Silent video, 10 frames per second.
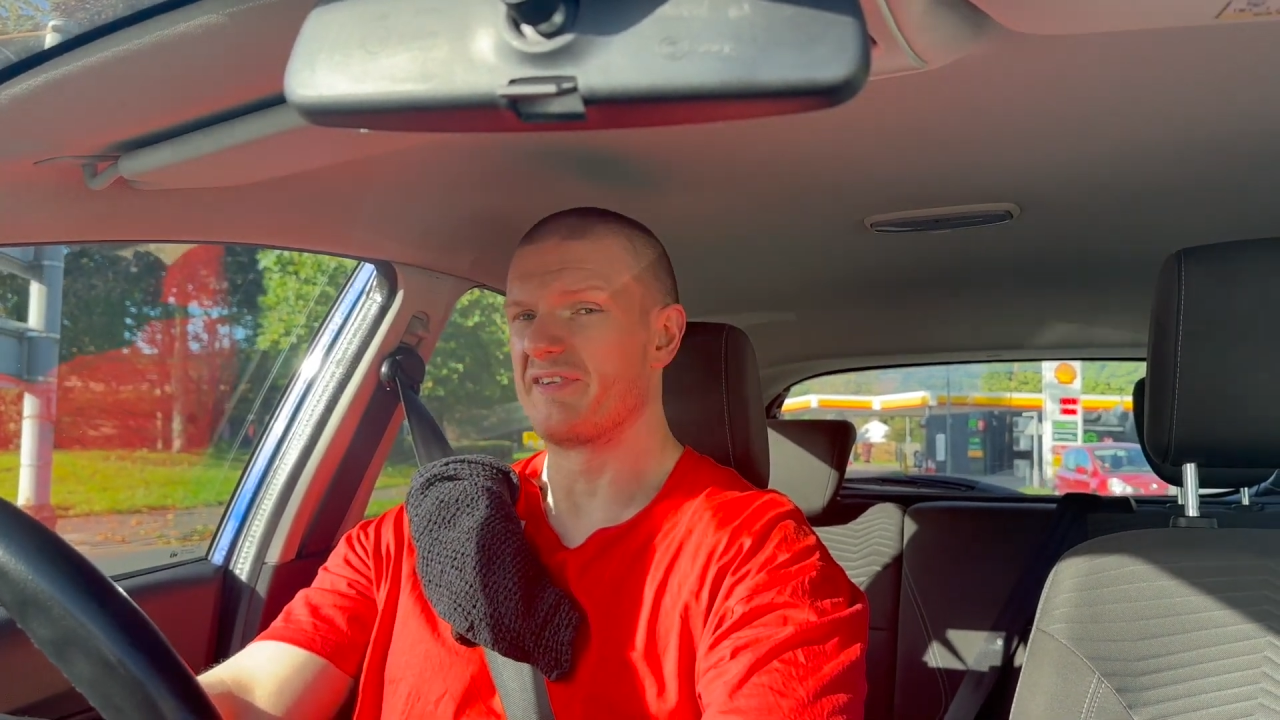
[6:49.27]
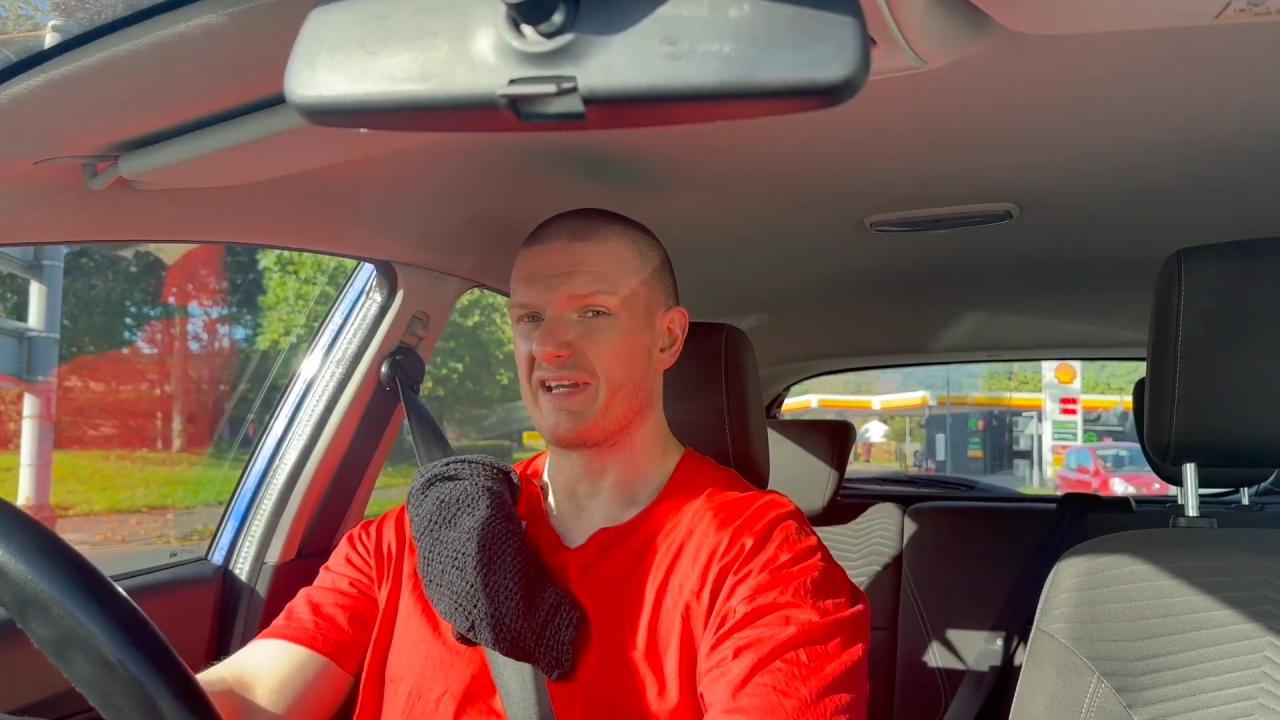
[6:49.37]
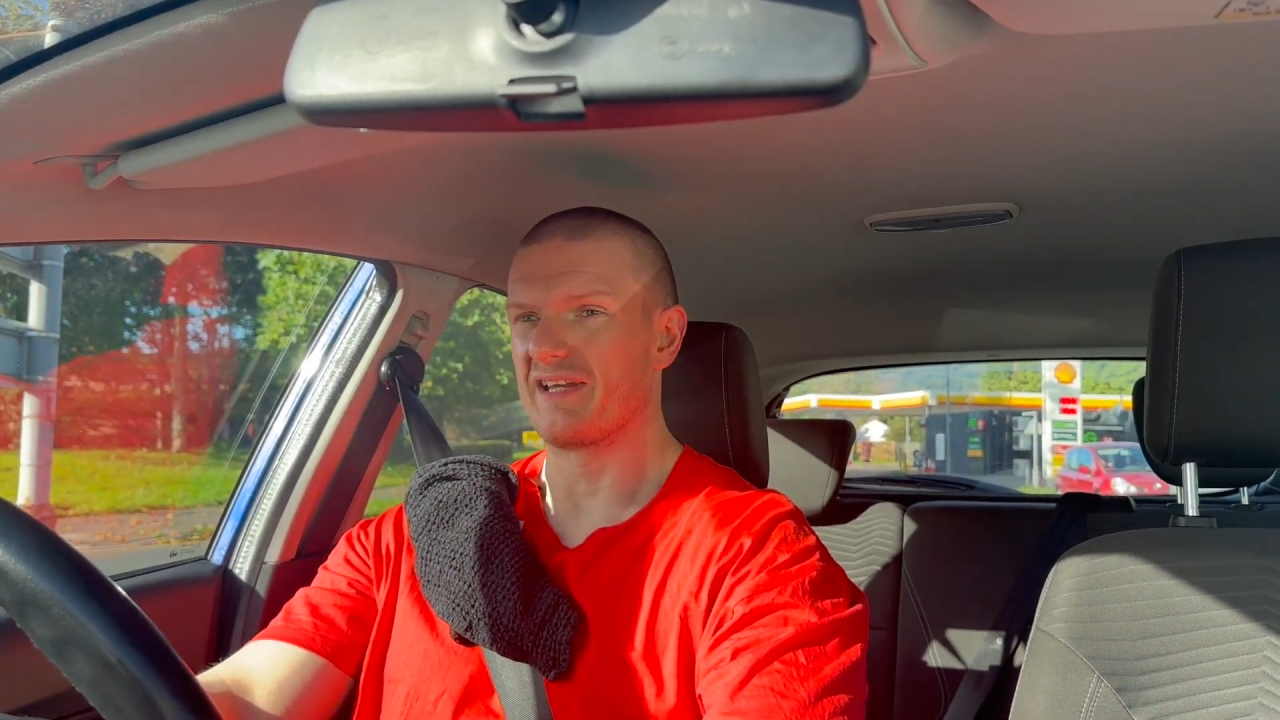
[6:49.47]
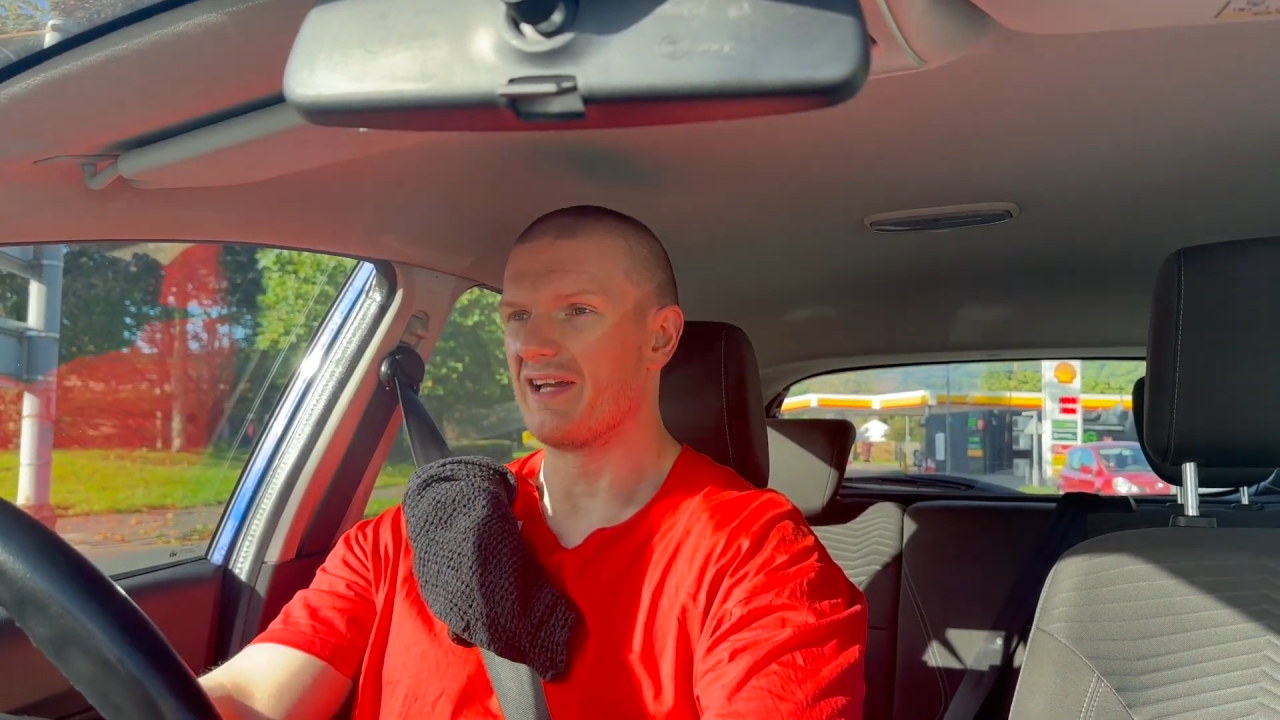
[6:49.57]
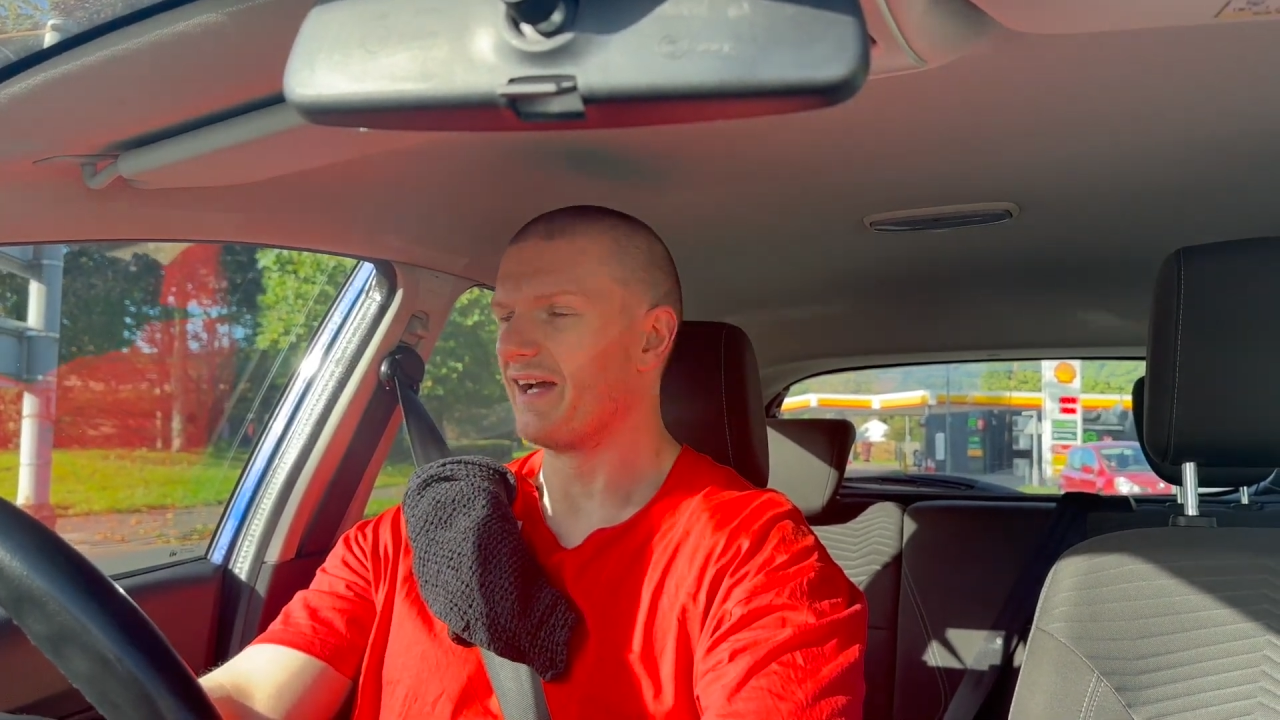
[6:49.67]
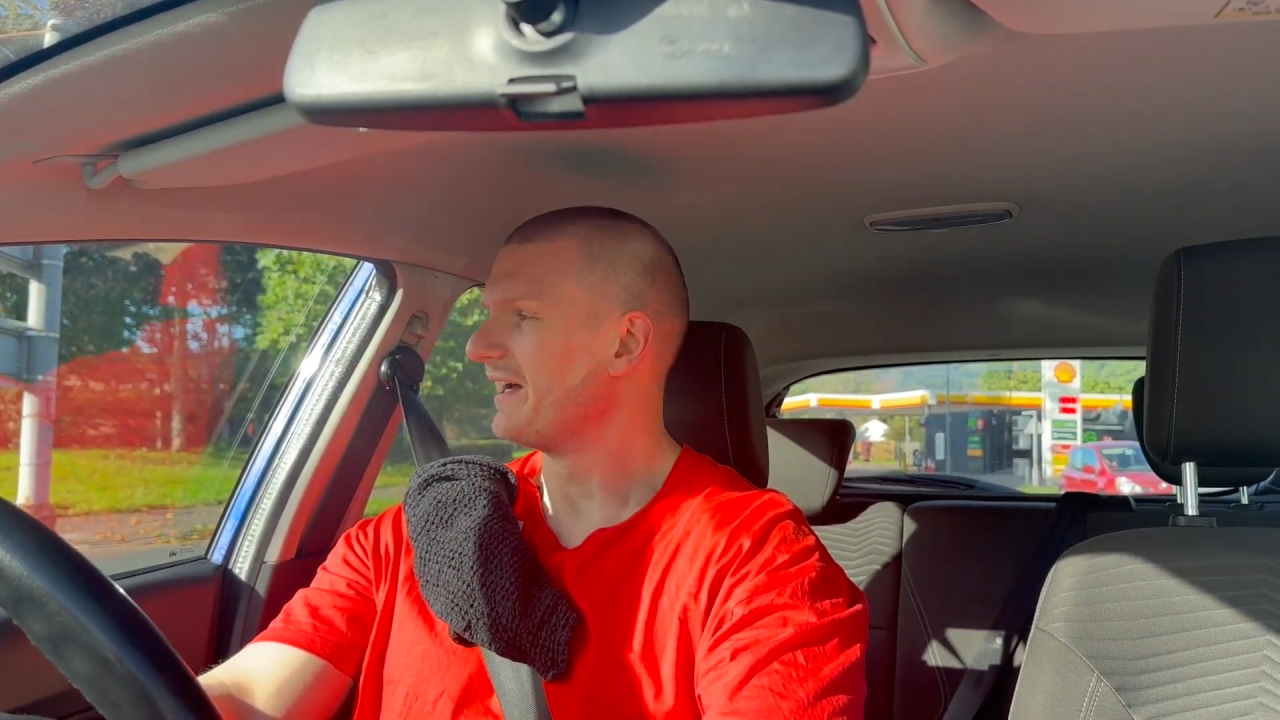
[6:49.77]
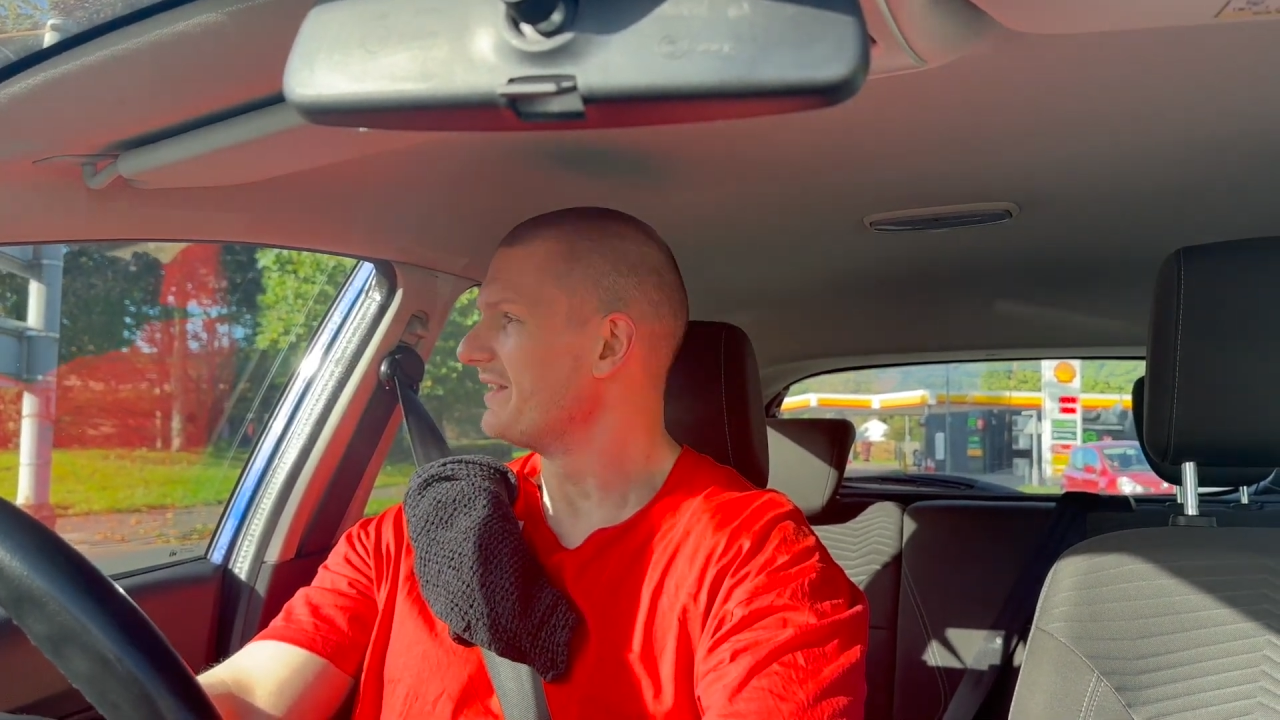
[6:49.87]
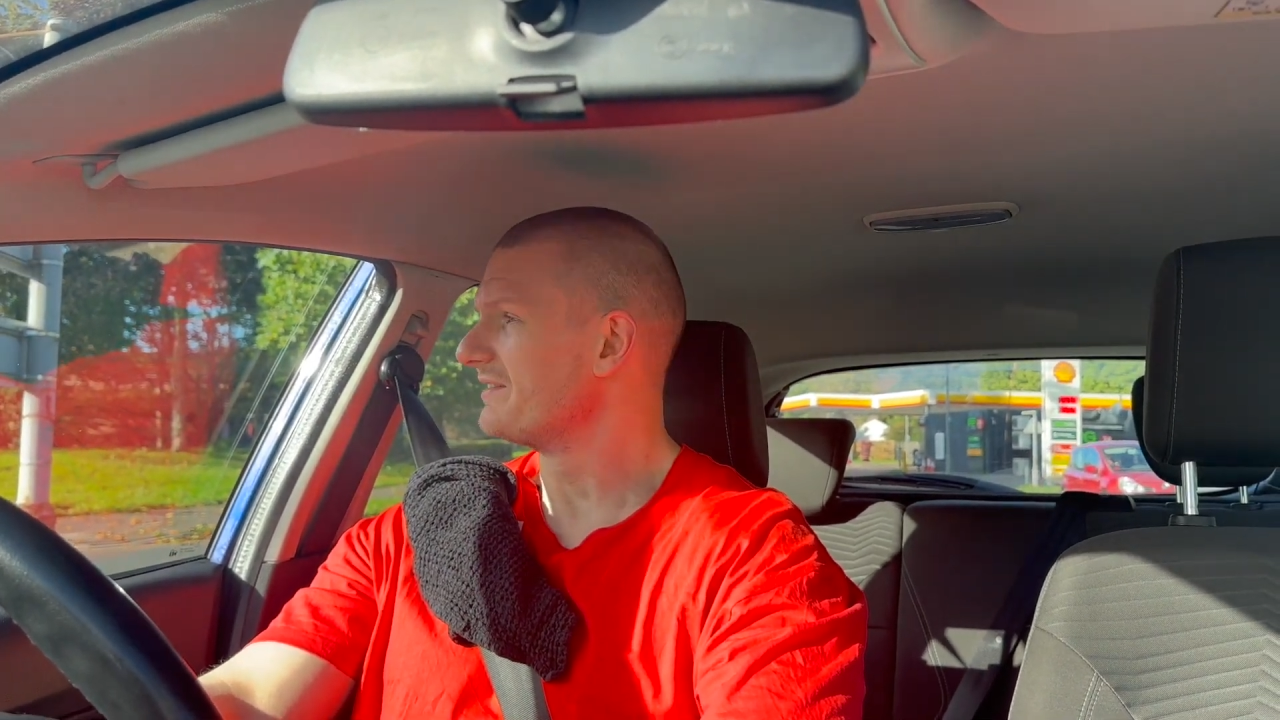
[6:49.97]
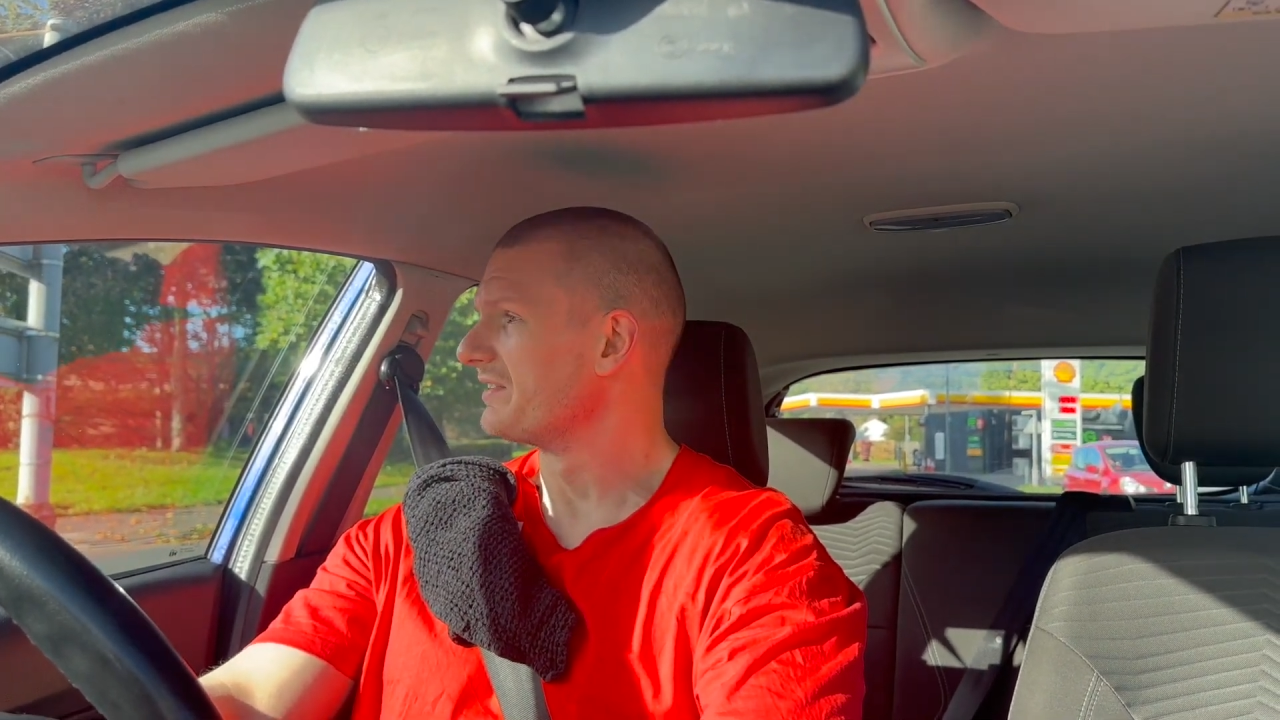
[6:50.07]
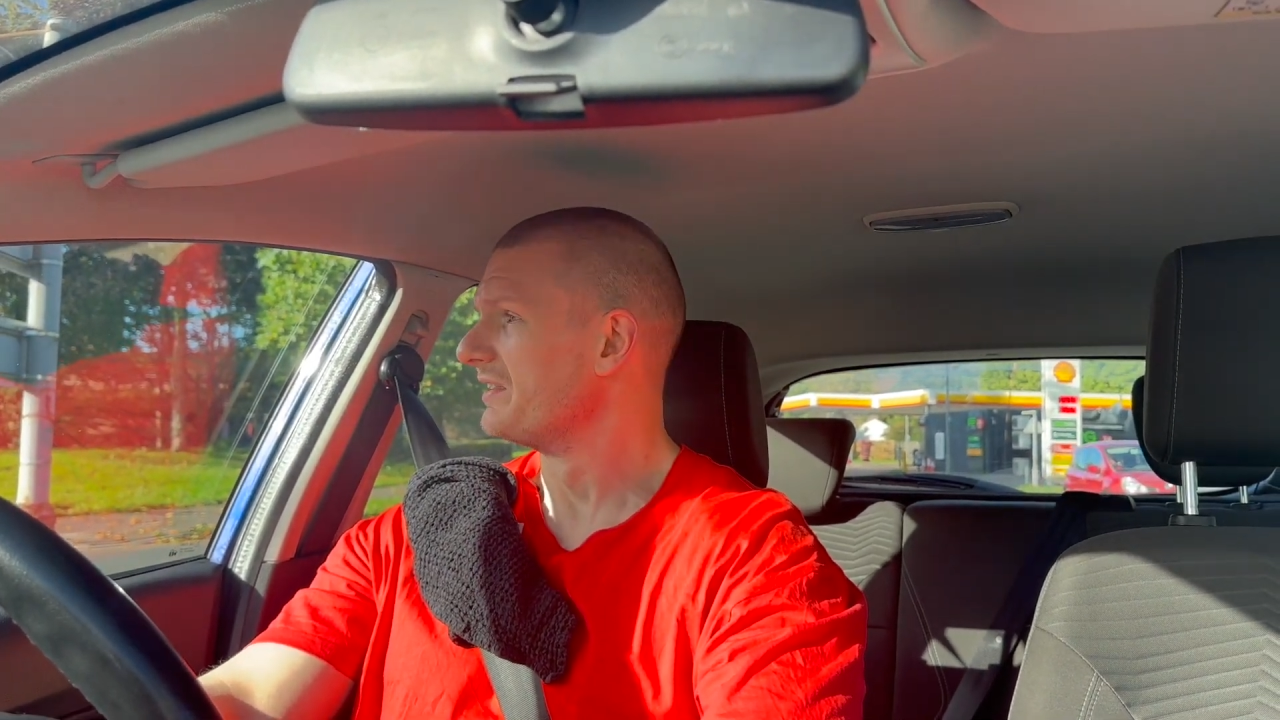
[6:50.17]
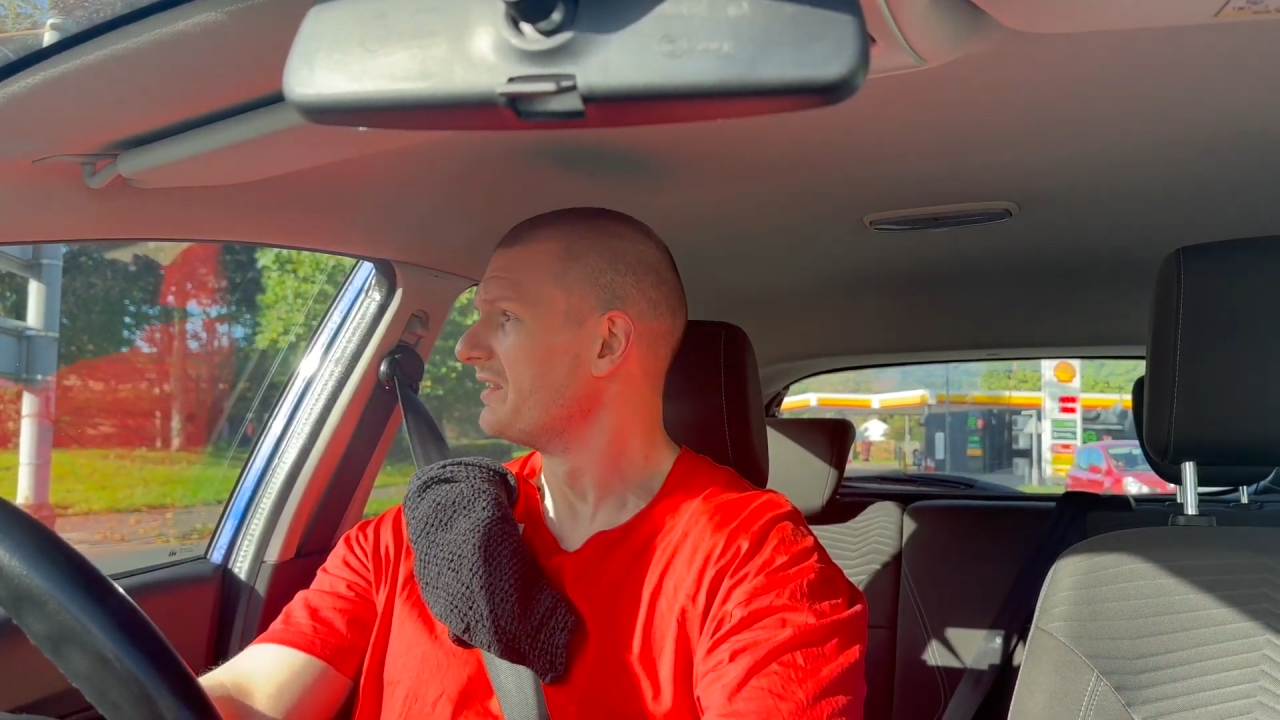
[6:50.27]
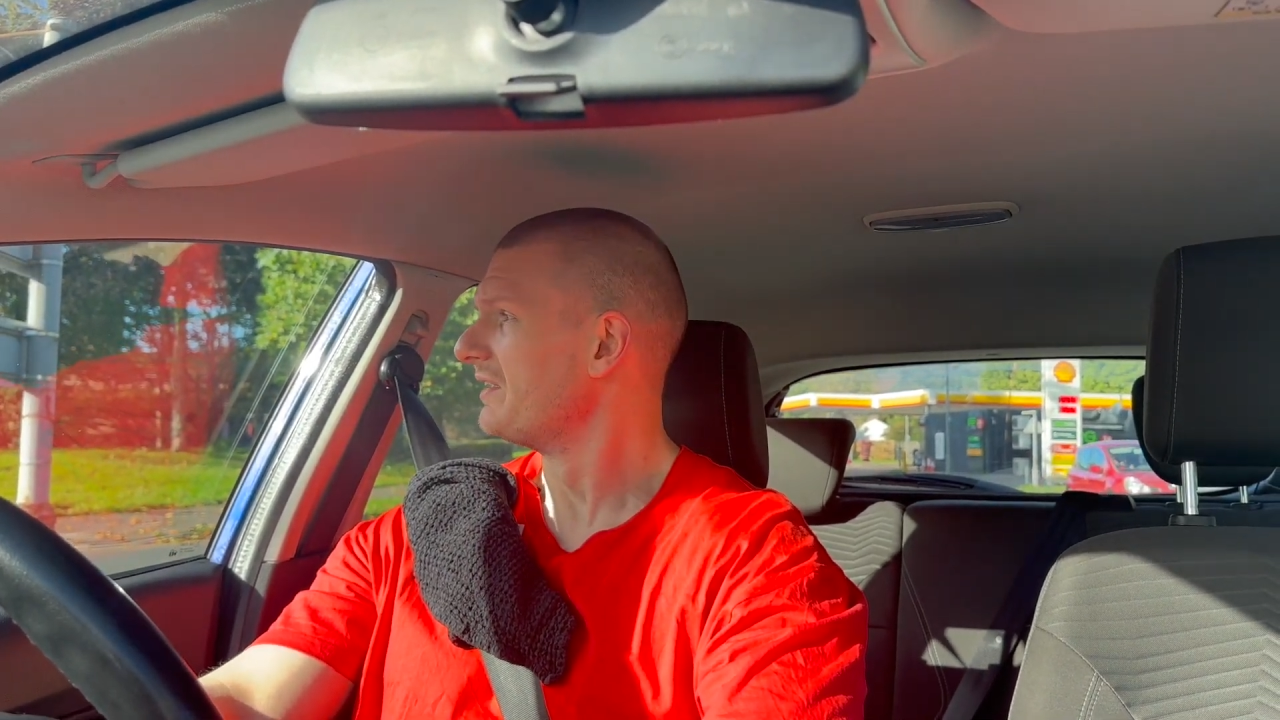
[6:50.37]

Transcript: to take it as